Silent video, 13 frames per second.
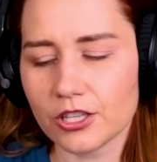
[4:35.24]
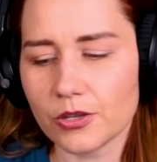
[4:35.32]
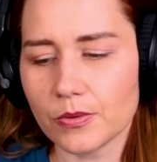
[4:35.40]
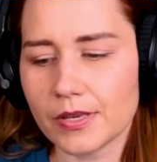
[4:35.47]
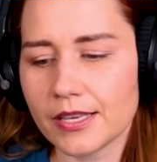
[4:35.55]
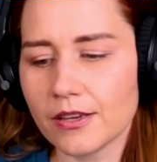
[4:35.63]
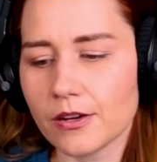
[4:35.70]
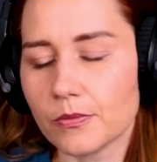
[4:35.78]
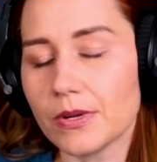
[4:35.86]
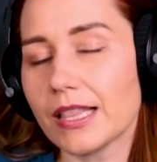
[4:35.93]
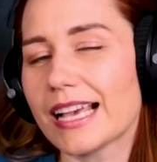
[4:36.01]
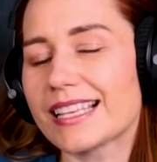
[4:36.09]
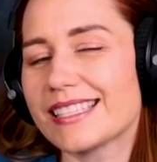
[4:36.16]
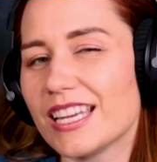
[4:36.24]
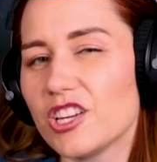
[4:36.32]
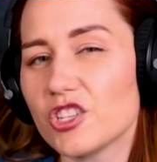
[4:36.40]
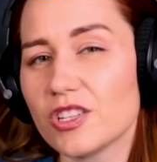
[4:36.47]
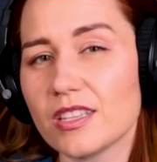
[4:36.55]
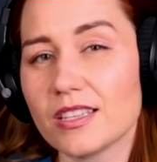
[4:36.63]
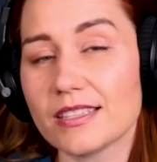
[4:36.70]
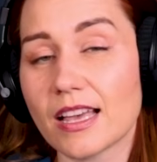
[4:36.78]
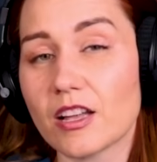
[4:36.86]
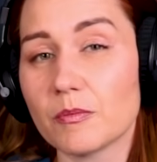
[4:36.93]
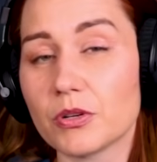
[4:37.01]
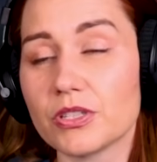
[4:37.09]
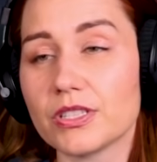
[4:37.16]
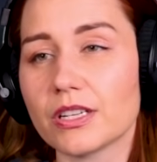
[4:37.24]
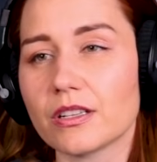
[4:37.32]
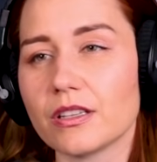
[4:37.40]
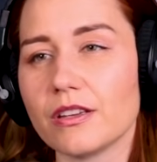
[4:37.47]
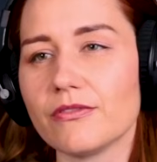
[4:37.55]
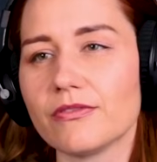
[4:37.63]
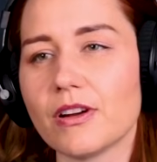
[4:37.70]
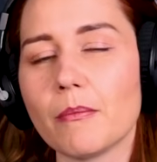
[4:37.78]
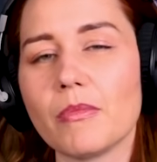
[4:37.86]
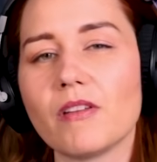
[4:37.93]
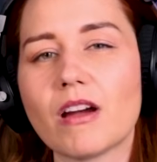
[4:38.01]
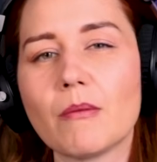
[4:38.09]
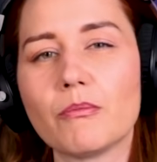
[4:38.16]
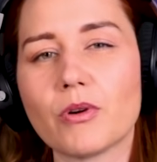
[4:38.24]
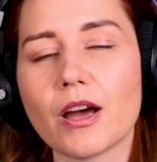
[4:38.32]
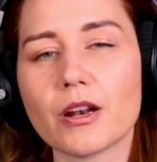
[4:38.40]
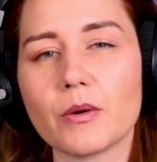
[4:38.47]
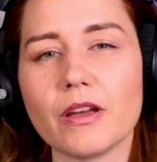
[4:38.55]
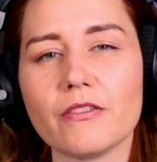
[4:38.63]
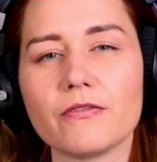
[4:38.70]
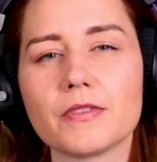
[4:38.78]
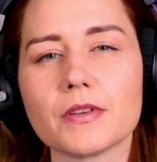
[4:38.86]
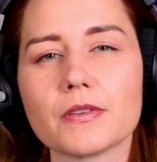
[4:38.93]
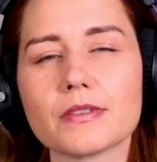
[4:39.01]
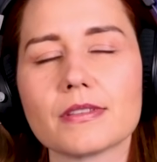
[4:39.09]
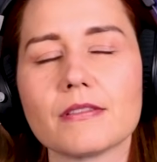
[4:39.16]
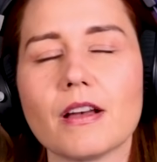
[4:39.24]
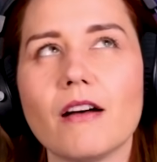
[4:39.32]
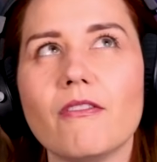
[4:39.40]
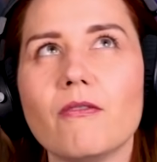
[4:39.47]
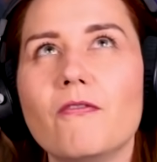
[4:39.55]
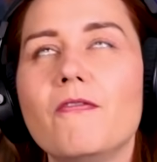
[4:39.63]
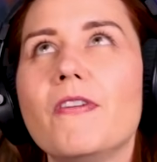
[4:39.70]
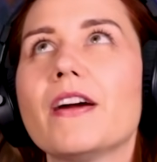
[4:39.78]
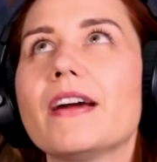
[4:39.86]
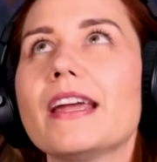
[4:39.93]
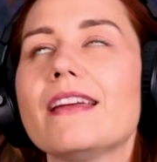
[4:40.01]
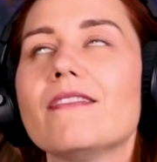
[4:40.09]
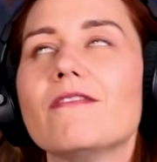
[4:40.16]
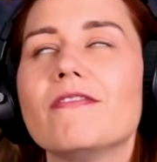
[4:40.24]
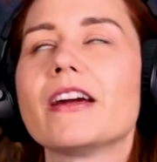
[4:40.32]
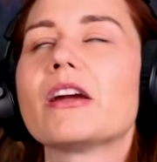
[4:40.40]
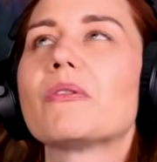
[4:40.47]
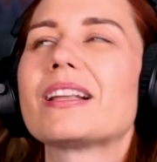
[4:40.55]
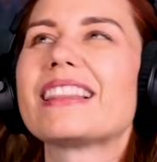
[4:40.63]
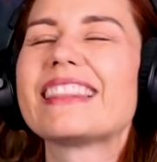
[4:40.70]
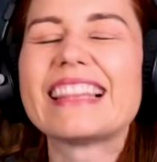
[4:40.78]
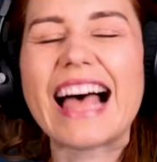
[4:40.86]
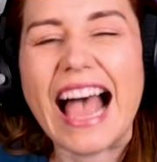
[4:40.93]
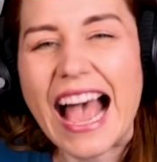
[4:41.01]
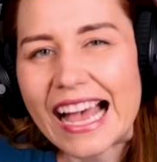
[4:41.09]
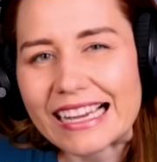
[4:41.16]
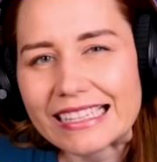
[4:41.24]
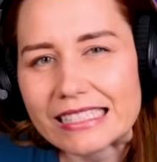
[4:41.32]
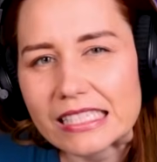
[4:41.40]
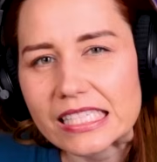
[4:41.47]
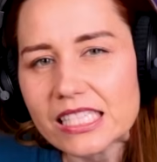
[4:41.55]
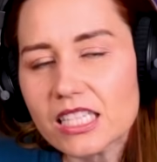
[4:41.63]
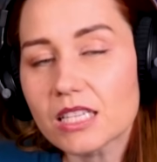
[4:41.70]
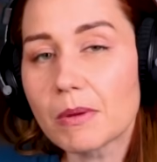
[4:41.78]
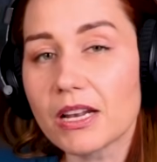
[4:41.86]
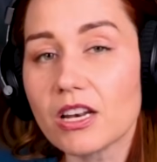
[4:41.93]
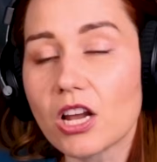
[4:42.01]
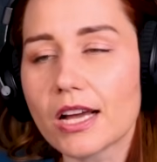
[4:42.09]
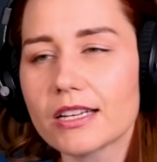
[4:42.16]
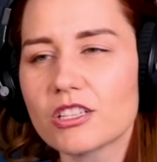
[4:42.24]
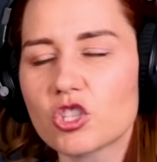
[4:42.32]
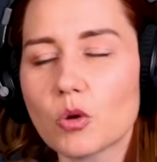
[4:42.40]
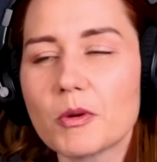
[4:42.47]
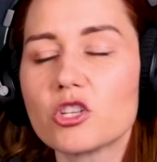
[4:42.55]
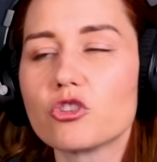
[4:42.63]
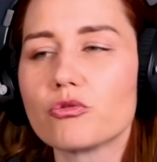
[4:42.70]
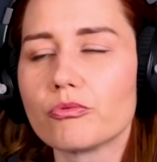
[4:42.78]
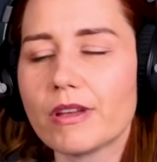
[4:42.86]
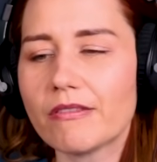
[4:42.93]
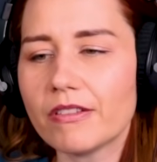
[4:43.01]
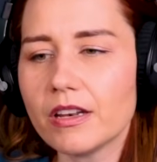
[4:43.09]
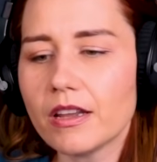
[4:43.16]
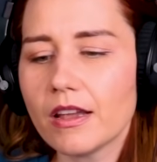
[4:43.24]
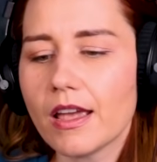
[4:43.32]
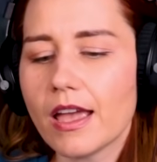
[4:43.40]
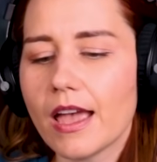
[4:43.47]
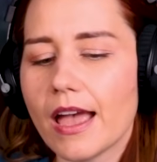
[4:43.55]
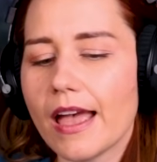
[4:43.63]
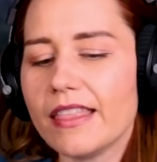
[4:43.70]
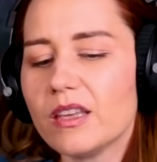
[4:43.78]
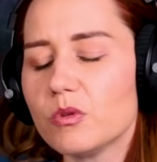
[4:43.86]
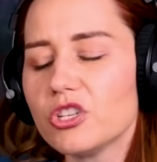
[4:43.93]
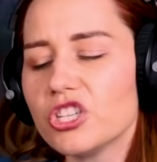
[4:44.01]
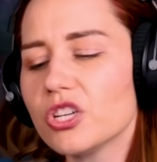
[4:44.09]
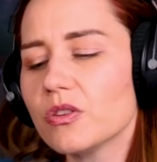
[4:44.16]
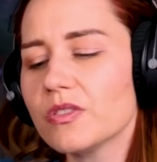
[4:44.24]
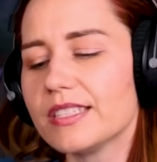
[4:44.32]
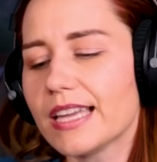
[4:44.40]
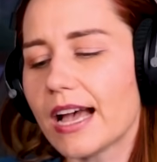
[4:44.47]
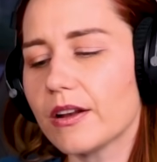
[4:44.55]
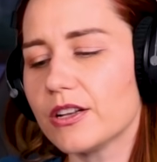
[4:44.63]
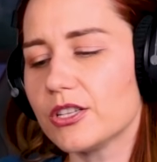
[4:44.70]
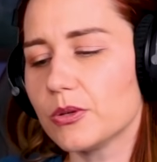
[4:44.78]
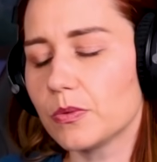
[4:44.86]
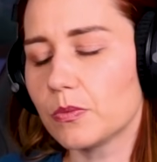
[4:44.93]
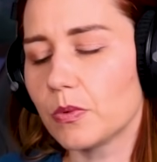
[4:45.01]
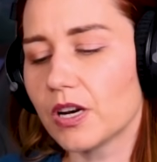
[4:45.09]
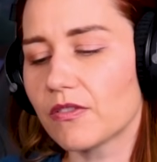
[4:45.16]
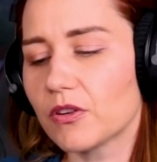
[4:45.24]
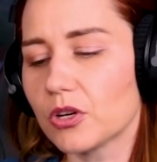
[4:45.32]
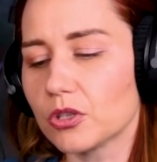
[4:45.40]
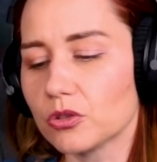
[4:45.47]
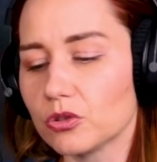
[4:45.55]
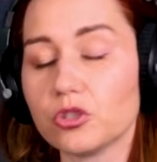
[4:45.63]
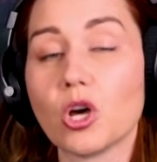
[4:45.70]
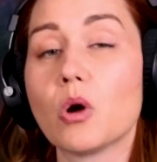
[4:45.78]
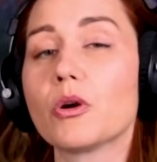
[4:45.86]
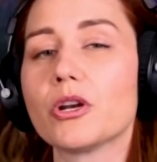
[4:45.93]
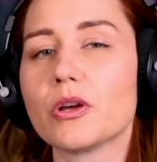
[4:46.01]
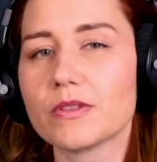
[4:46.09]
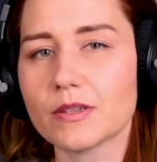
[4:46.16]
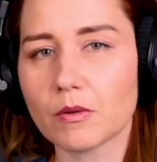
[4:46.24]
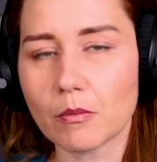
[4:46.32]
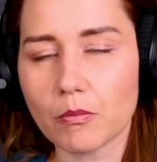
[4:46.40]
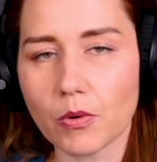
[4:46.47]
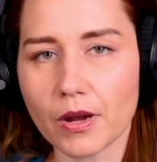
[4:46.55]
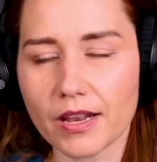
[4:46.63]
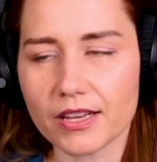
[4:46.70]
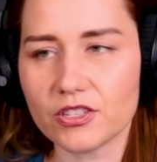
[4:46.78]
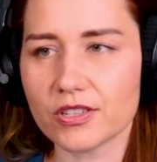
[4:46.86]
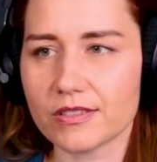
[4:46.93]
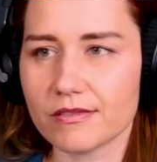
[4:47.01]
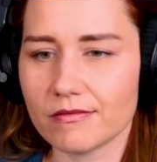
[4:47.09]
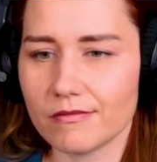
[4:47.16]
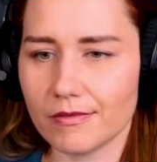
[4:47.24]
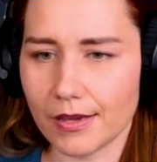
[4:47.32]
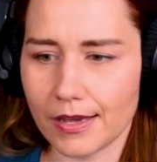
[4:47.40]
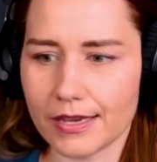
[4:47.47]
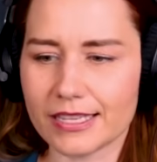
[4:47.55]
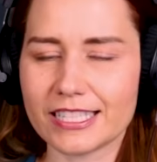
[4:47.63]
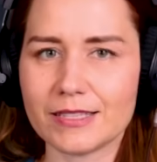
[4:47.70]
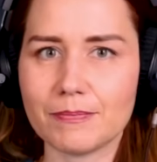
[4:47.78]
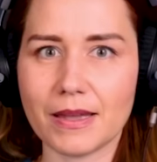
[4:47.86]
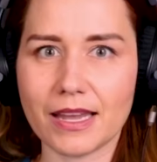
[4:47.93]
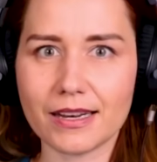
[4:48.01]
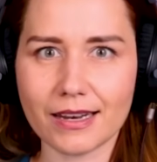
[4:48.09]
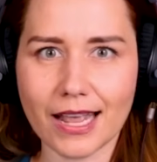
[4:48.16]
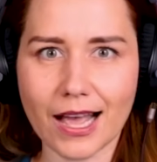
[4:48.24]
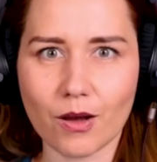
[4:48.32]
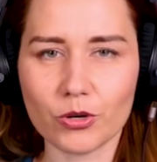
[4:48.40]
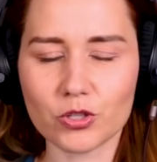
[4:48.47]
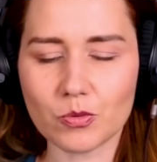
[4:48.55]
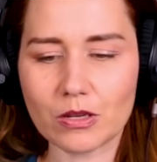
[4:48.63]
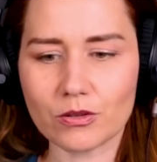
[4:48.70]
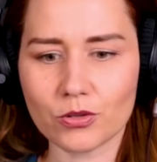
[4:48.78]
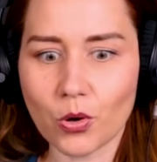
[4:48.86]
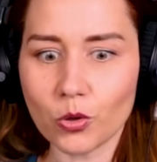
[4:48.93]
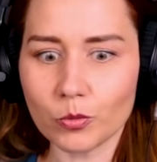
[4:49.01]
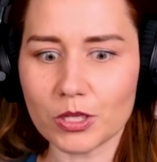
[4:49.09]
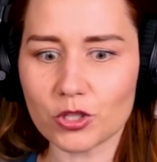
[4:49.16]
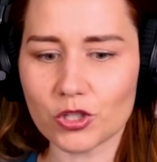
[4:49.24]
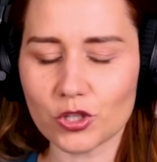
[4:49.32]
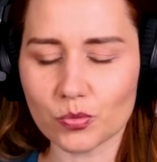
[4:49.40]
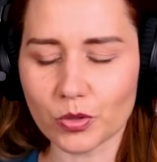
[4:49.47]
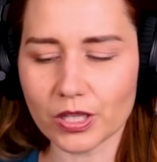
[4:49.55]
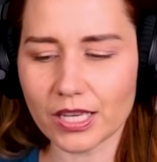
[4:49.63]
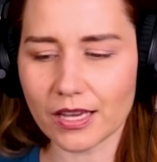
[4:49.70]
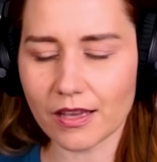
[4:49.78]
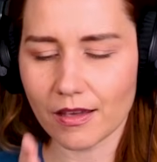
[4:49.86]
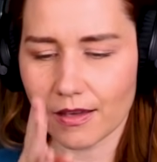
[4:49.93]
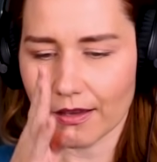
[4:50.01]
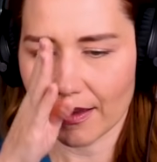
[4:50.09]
You hear relaxation in the sound, particularly from the vibrato. It feels uh, very, very relaxed, but not so much driven. And then when she goes down into one of her lower notes at one point, it just expanded out, which told me she's really